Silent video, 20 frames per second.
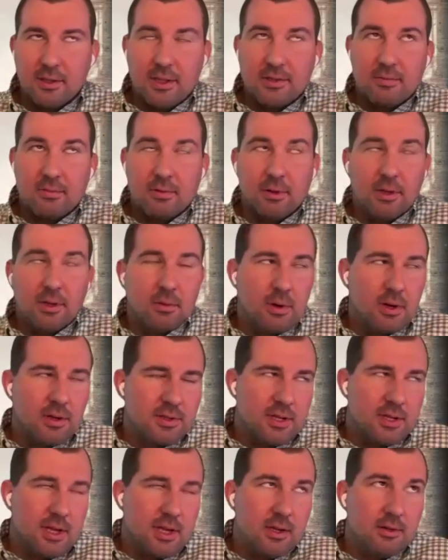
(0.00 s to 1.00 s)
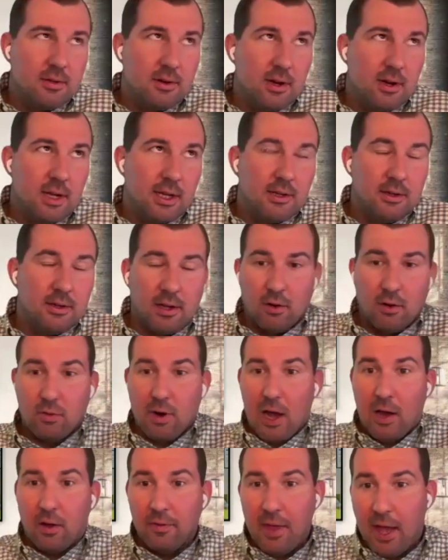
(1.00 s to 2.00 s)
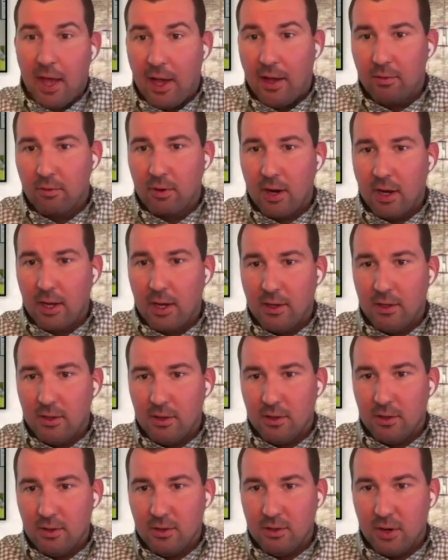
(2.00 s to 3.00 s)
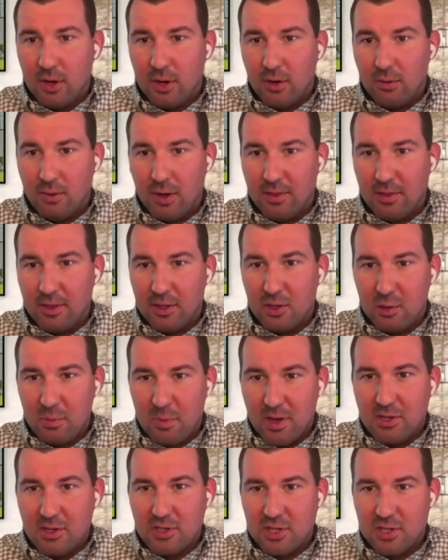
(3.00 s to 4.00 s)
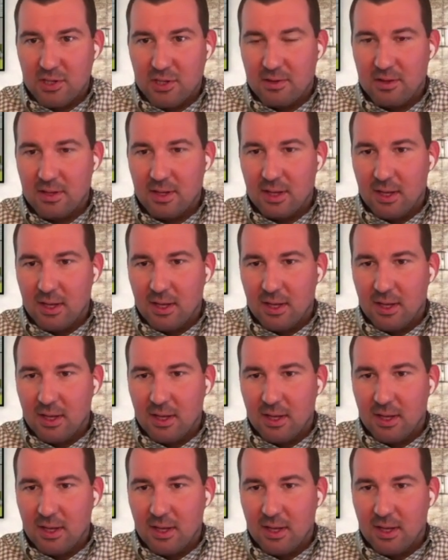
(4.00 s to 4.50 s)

it's really well said, Greg. And around that, right? I think you mentioned